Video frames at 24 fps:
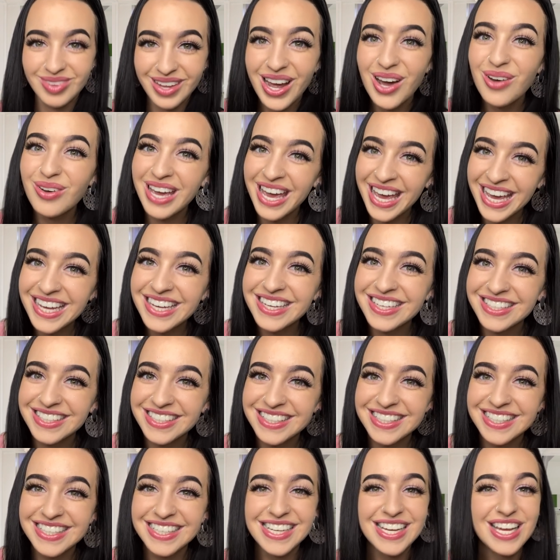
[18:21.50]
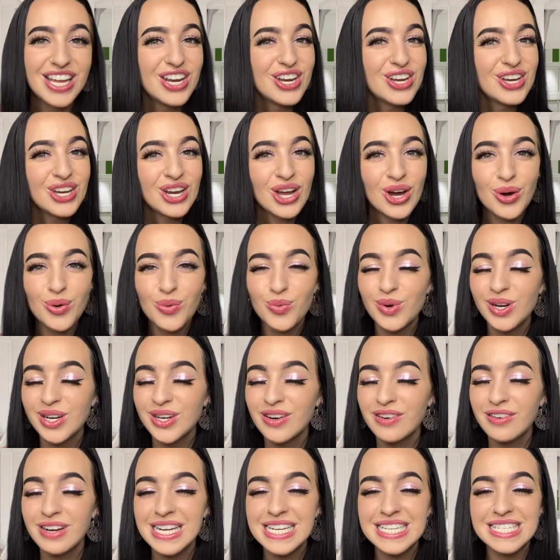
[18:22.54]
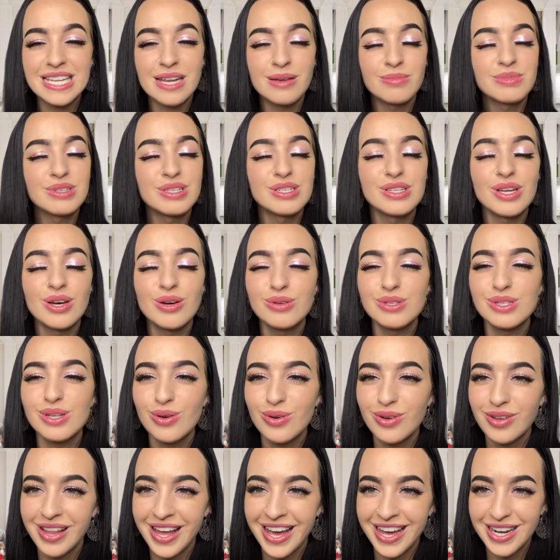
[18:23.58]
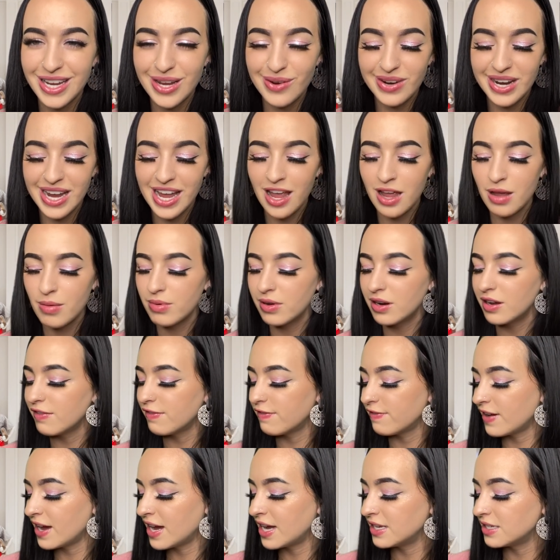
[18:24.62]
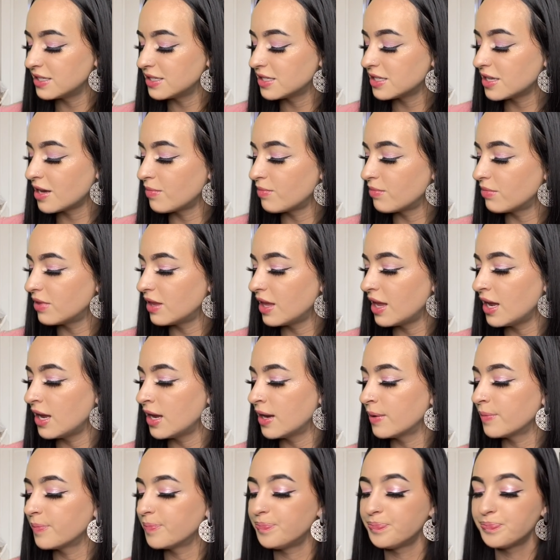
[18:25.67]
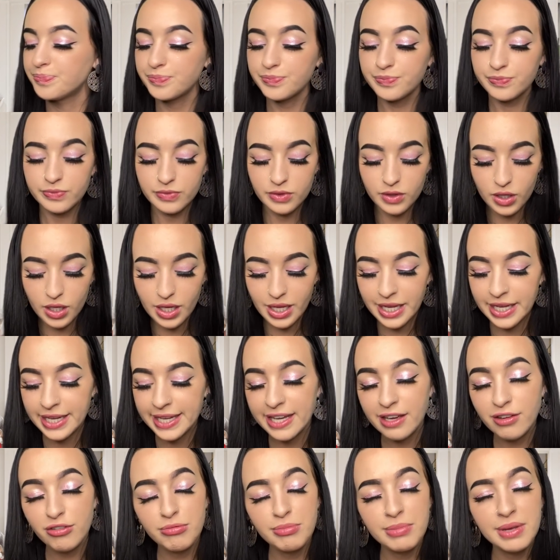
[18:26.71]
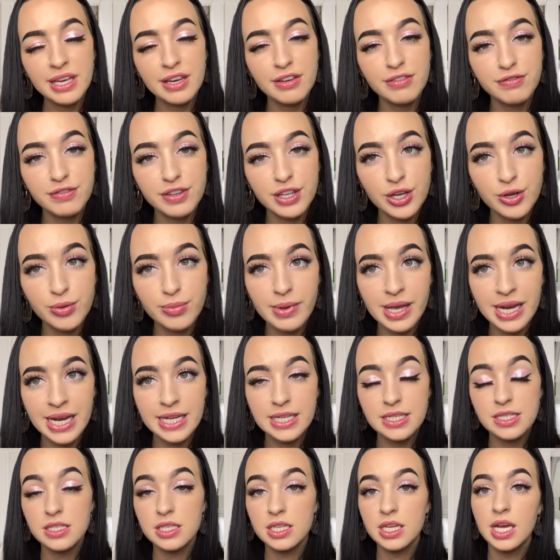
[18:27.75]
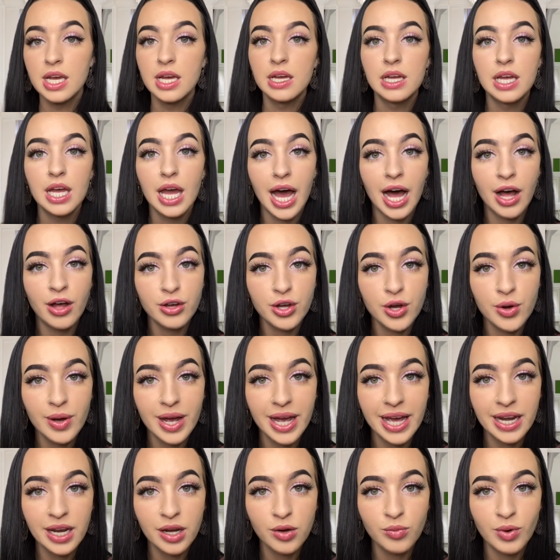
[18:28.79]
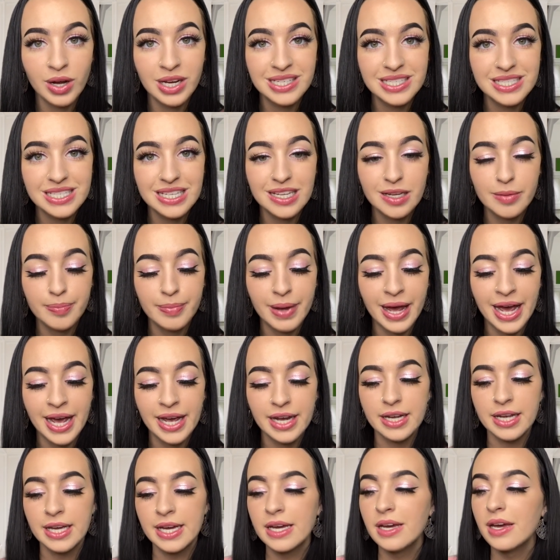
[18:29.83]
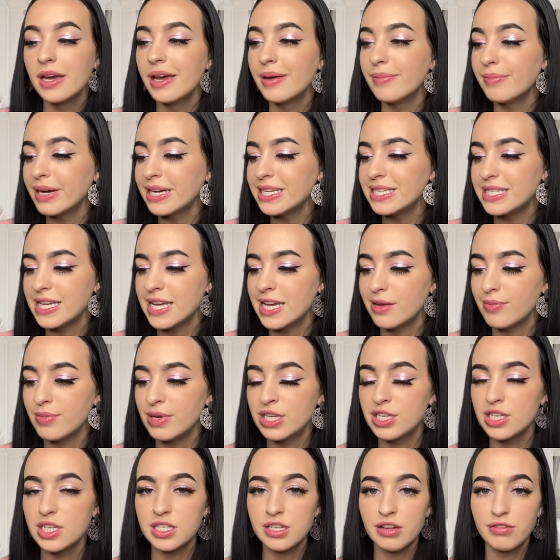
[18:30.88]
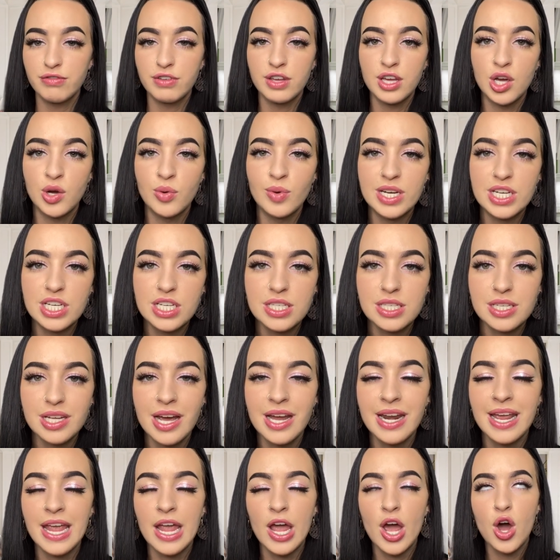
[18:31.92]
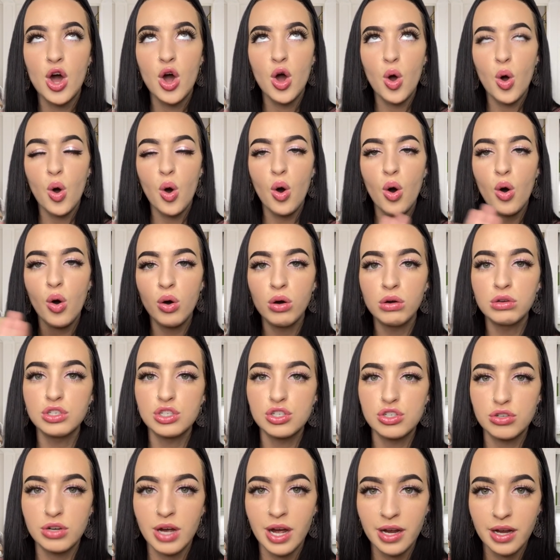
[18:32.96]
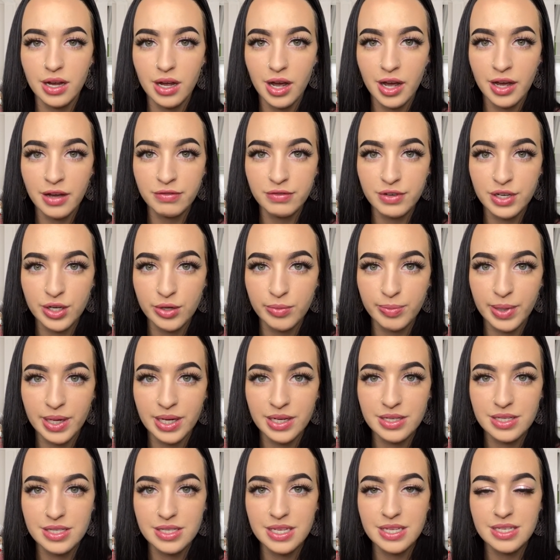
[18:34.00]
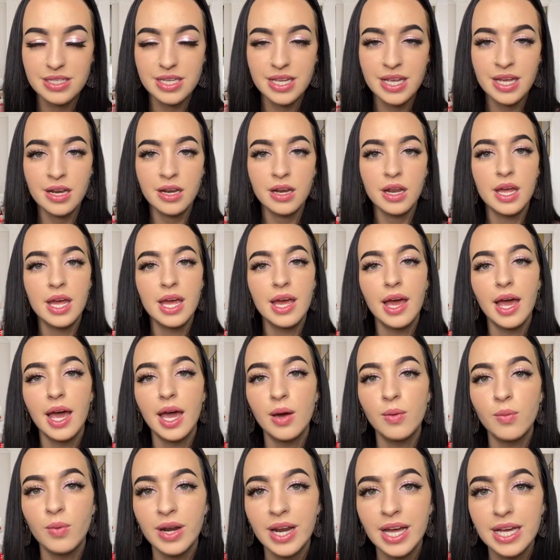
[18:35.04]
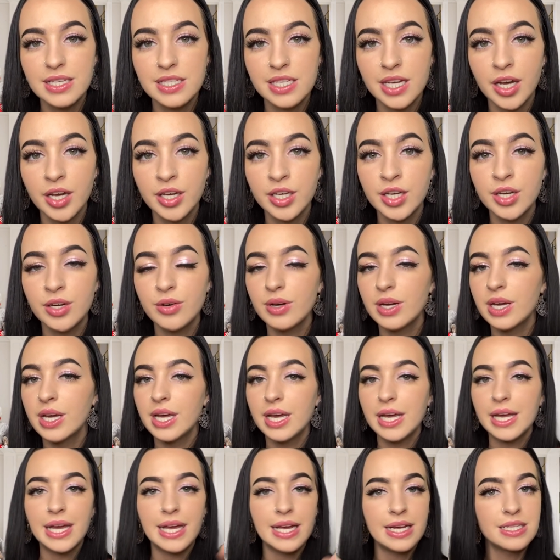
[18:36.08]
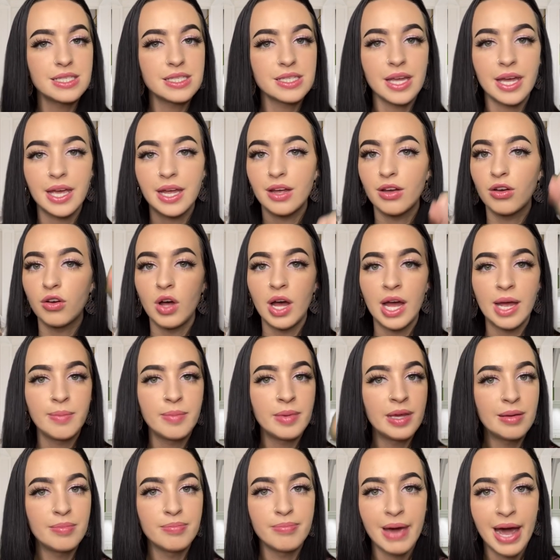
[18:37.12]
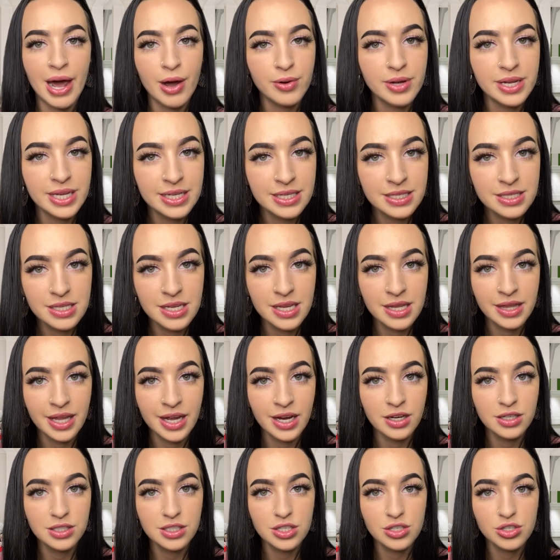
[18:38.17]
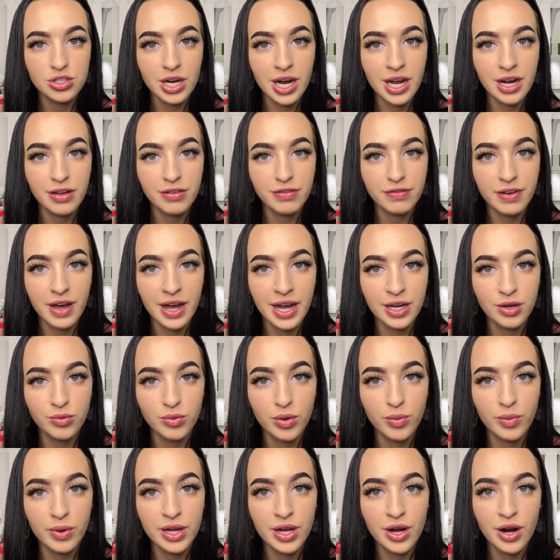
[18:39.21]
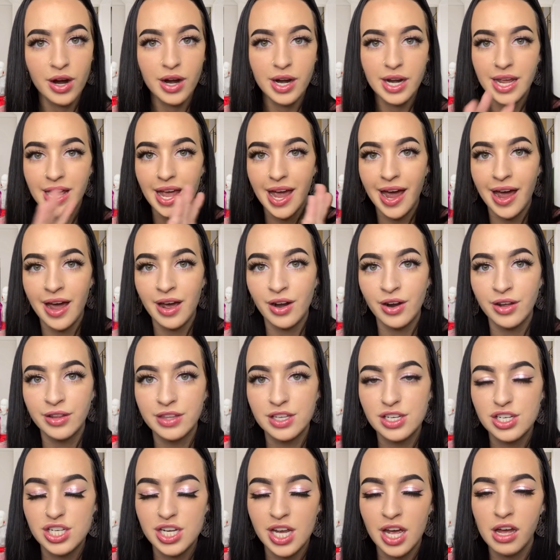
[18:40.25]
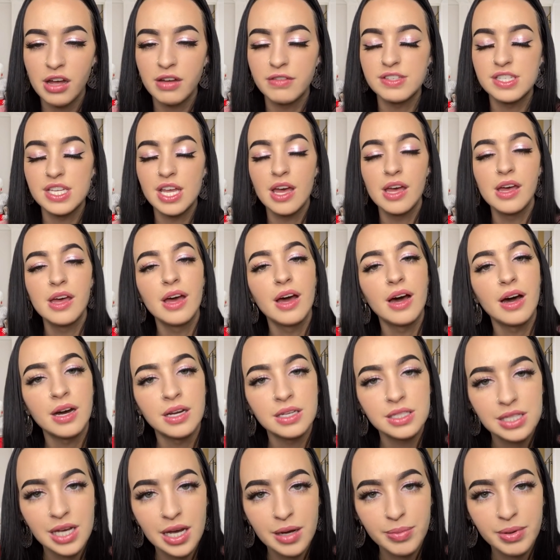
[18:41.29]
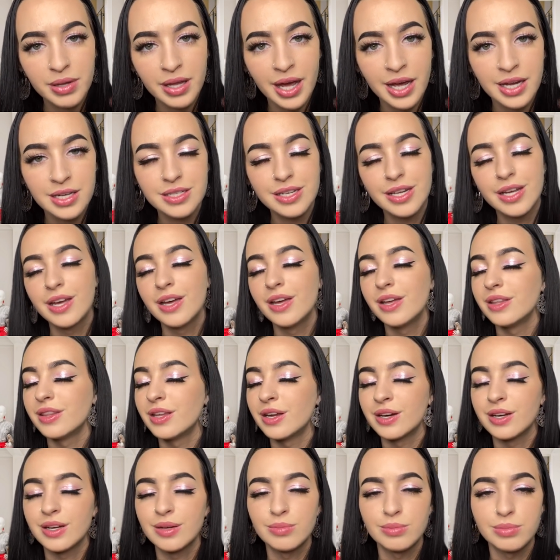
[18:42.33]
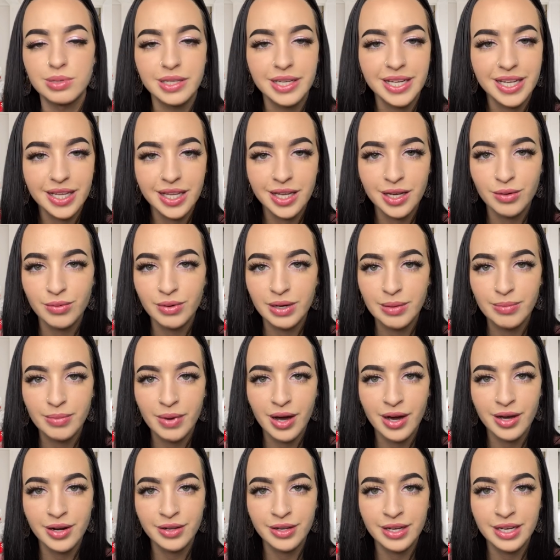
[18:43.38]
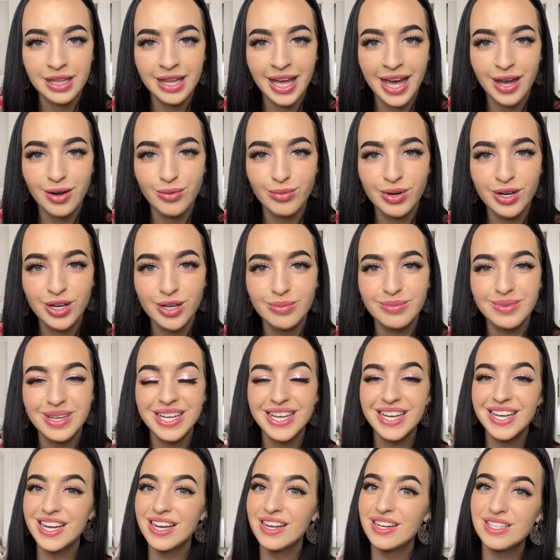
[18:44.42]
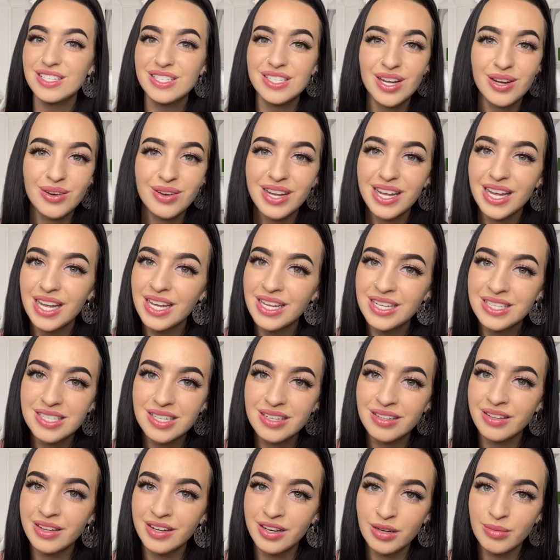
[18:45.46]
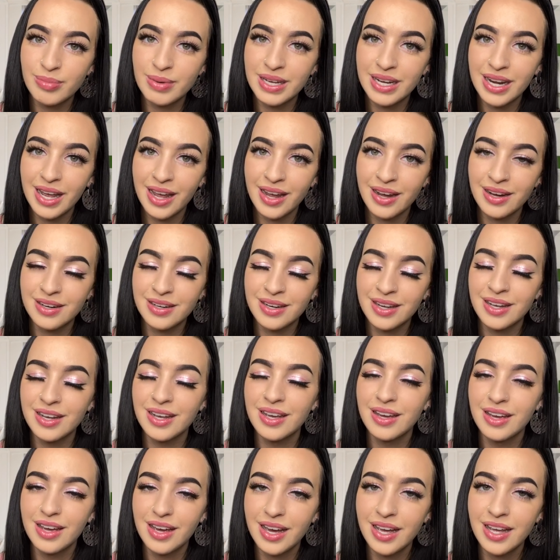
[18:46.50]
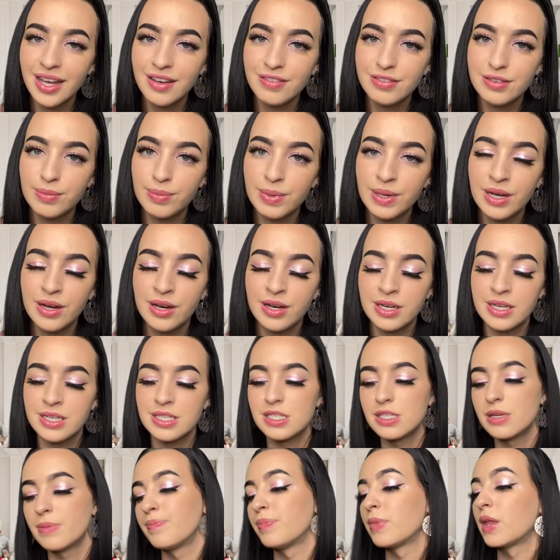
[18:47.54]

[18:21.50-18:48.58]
Okay, no worries. I'm so, so glad you were able to find something. Give me a few minutes. I'll go ahead and run to the back. Might take me just a few. We just got a whole truck of new purses in, and when I tell you, it's like climbing mountains in there to try to find what we already had on the shelves. On top of that, they're completely remodeling that room, so it's a little bit hectic, I have to be honest.